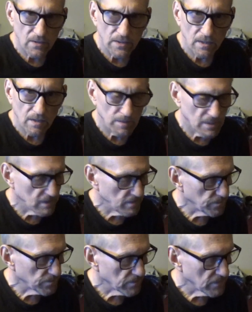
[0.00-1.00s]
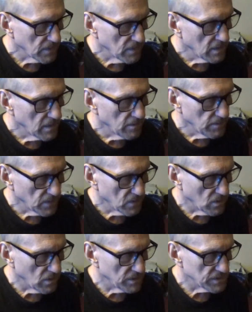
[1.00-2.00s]
dominant,
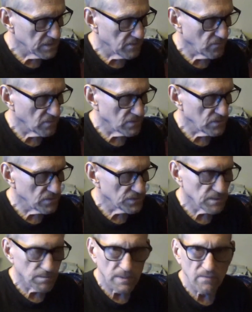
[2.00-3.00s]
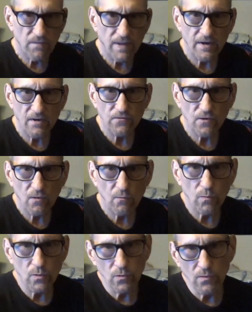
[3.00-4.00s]
because if we're using B flat as our
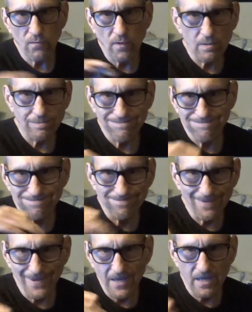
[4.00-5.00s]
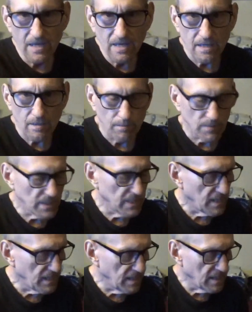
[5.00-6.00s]
root of our
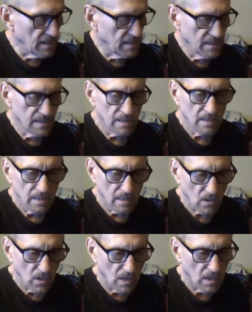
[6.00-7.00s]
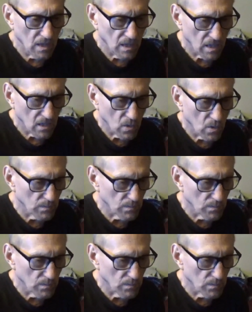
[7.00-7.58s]
beginning chord